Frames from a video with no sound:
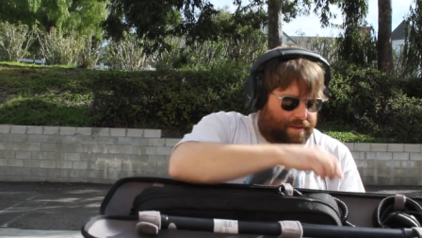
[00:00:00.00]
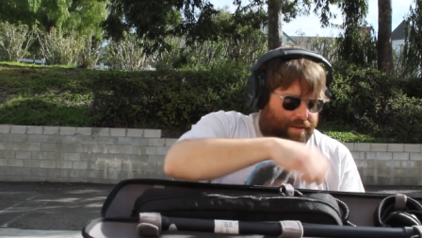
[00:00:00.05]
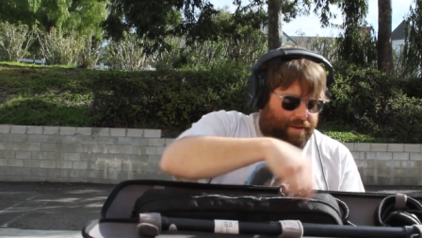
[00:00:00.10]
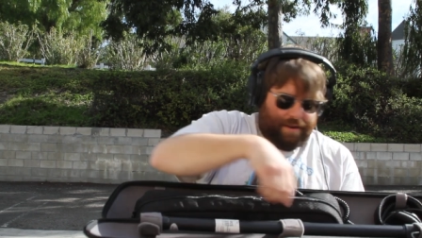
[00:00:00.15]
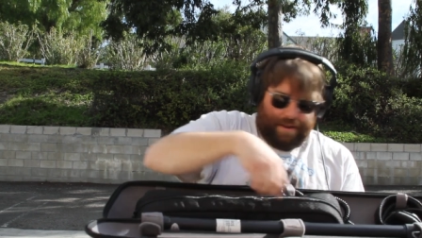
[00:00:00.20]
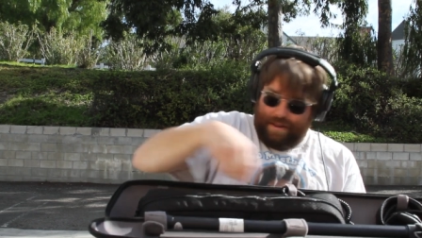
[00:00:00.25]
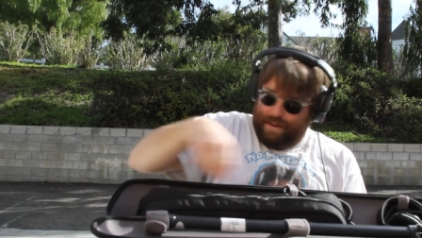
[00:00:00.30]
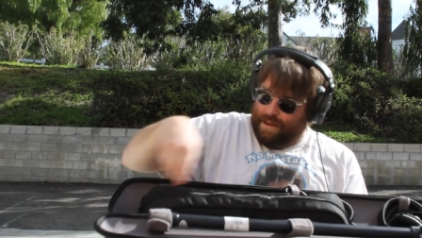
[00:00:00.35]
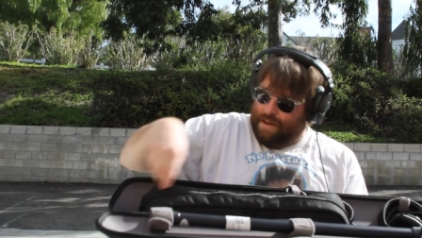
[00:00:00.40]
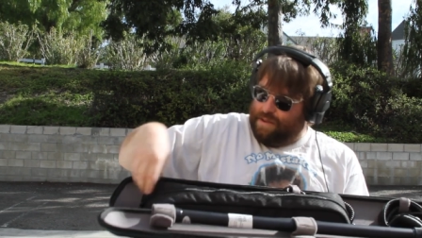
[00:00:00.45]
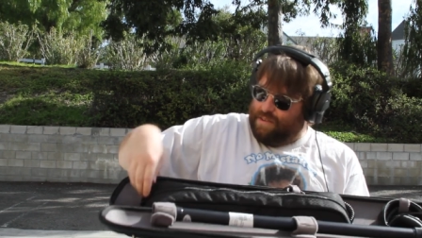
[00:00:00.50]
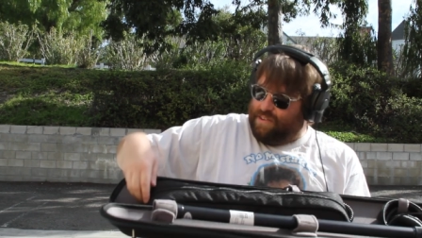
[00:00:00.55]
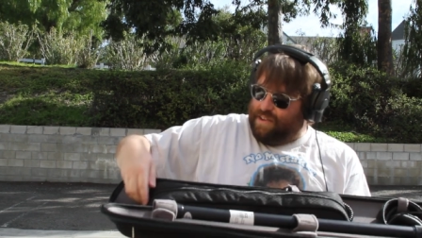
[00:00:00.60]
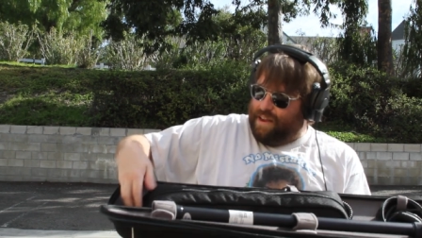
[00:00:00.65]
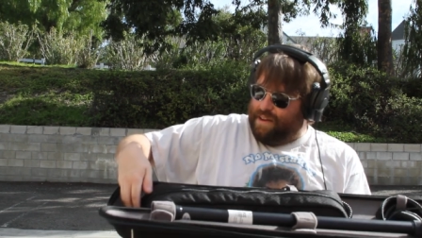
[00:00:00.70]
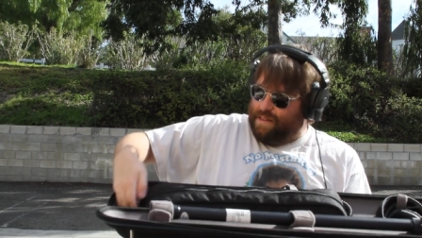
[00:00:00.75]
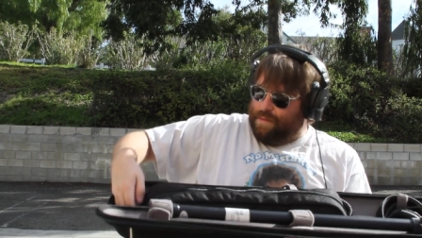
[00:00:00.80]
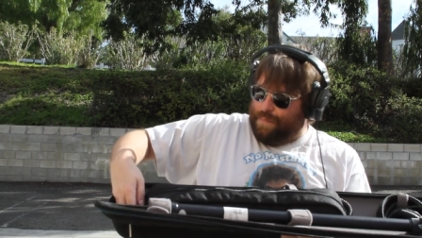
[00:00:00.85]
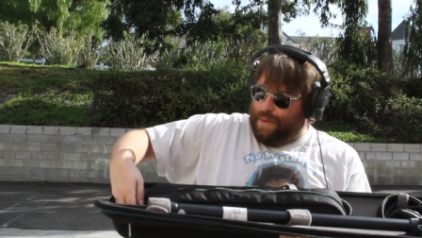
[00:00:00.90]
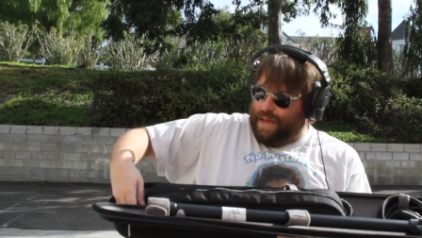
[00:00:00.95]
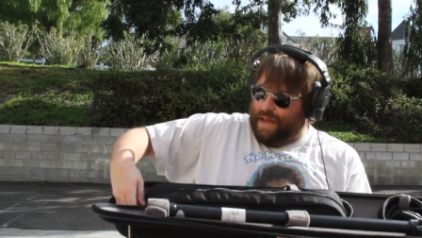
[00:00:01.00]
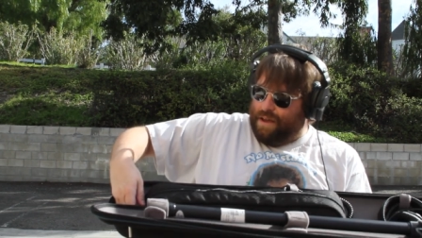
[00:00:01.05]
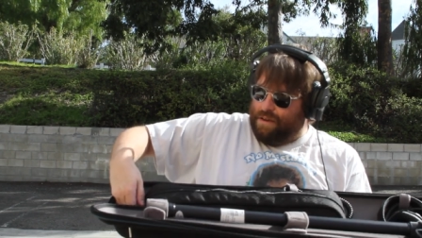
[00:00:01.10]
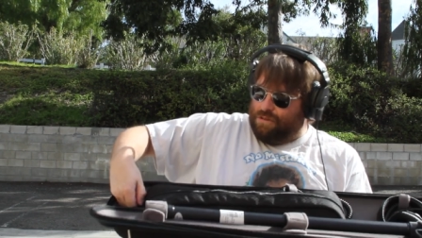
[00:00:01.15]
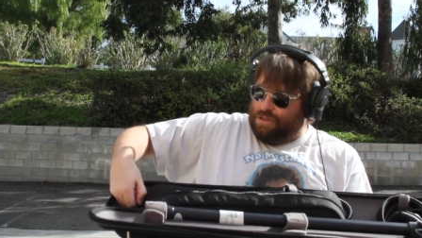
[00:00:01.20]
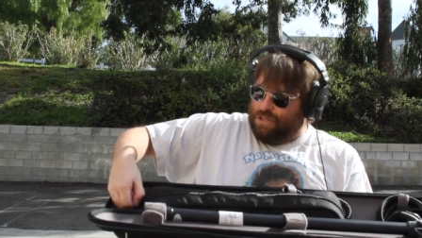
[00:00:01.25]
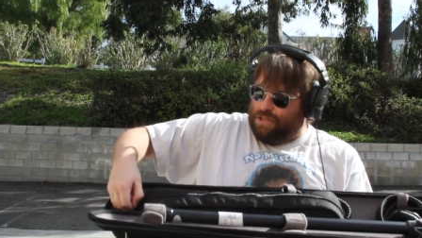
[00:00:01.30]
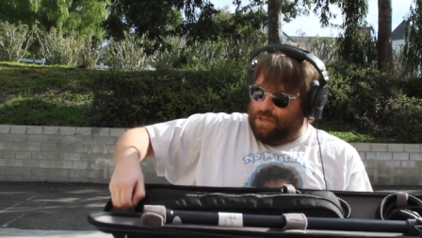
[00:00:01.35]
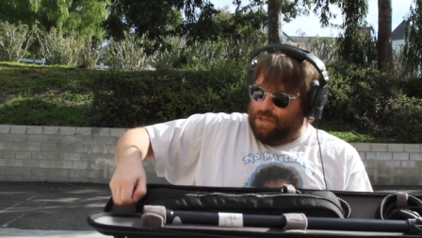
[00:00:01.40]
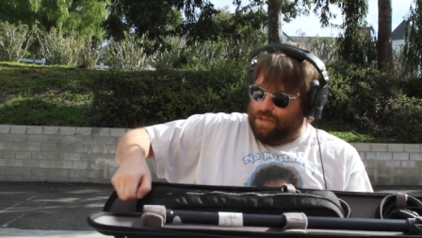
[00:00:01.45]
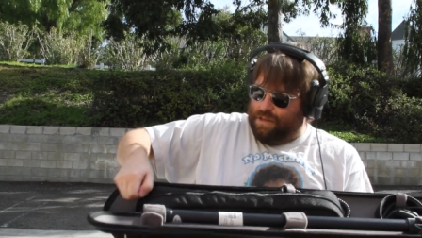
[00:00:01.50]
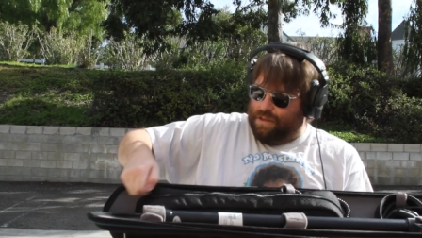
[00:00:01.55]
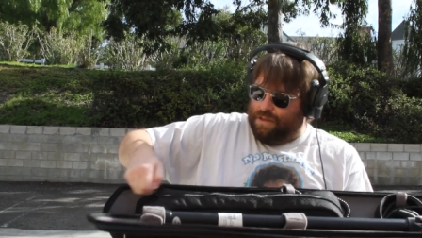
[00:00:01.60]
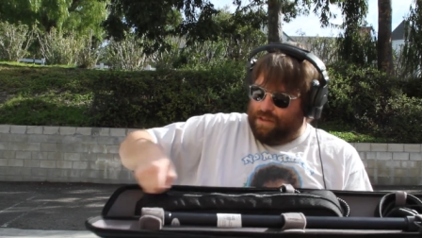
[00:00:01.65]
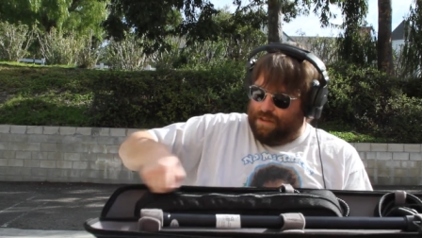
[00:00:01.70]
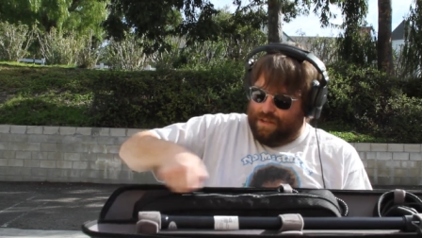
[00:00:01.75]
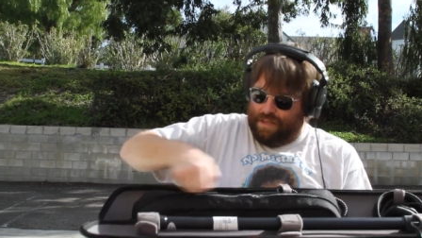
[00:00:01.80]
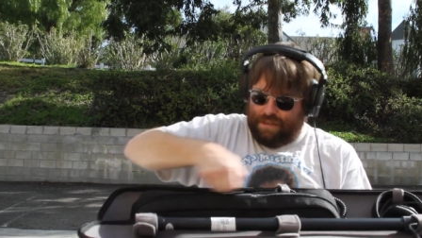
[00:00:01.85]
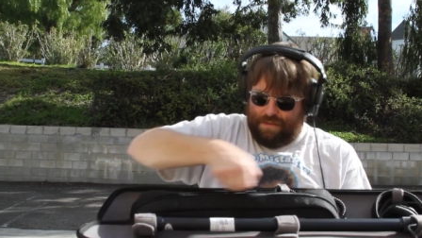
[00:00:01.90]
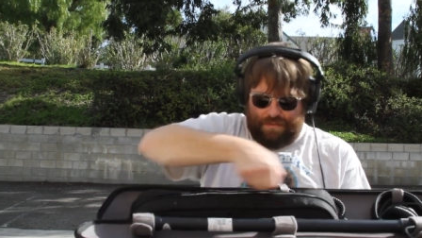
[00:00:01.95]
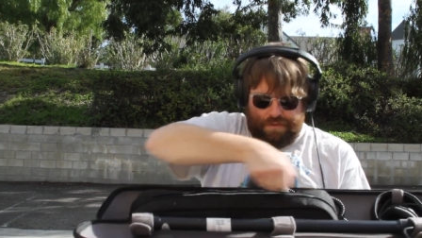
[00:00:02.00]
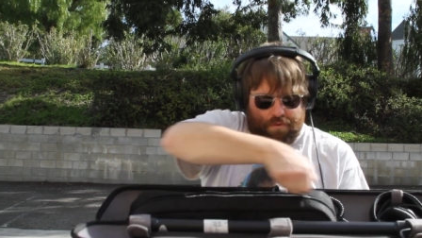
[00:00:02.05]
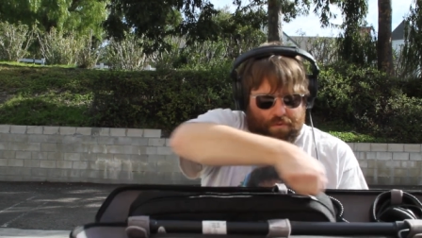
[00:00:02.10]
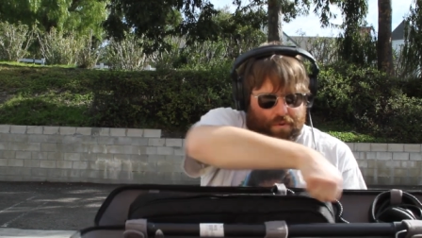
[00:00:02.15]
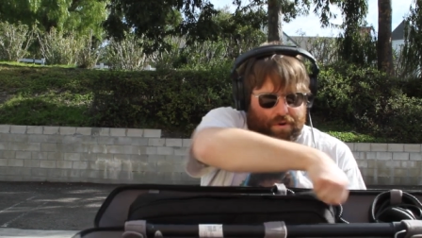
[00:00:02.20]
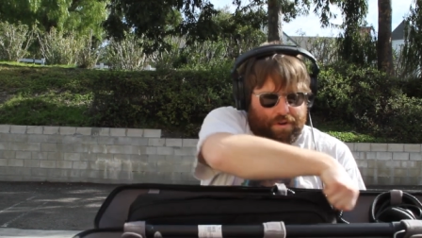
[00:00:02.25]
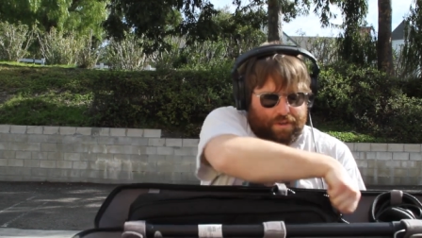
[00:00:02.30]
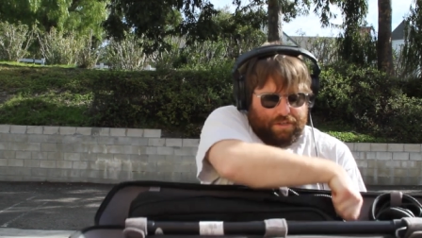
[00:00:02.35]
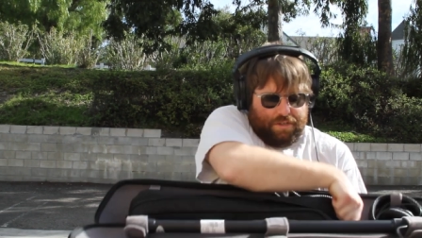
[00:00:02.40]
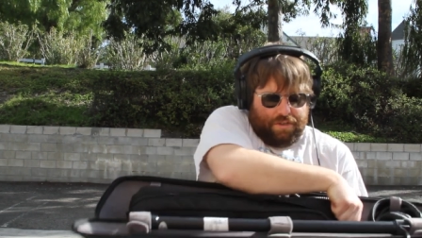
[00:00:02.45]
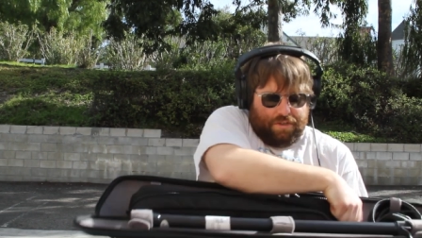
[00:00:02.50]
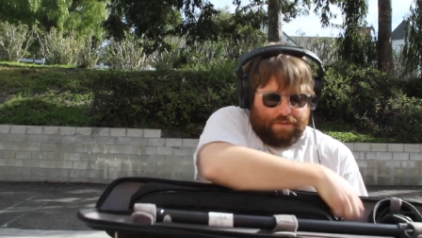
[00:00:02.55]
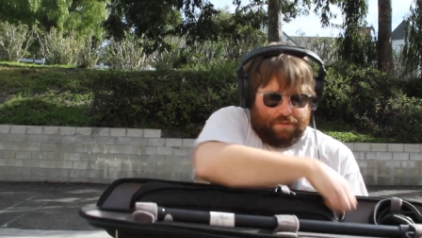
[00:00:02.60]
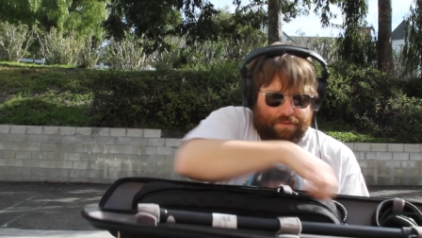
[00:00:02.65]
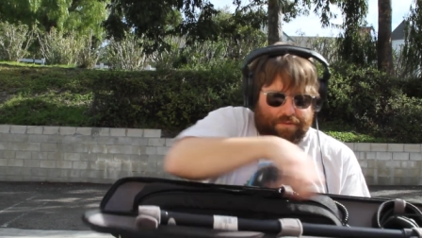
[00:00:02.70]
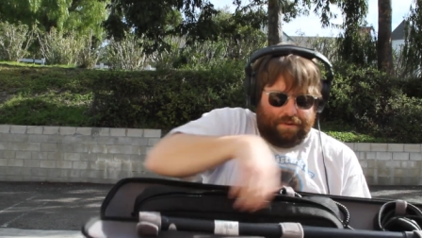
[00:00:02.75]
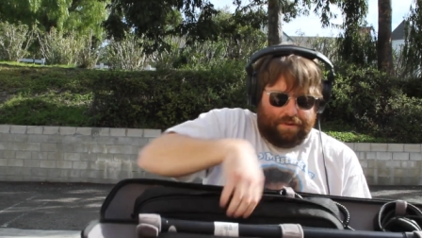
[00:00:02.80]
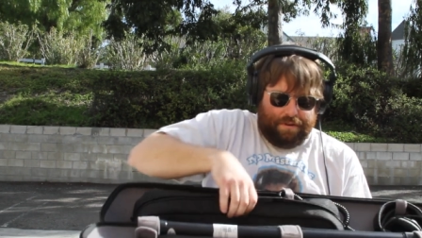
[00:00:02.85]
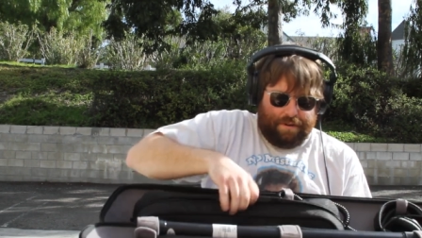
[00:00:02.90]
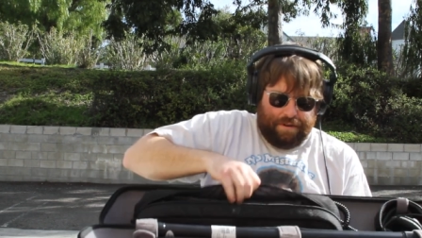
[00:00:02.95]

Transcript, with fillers: And then inside the pouch, like if you wanted to,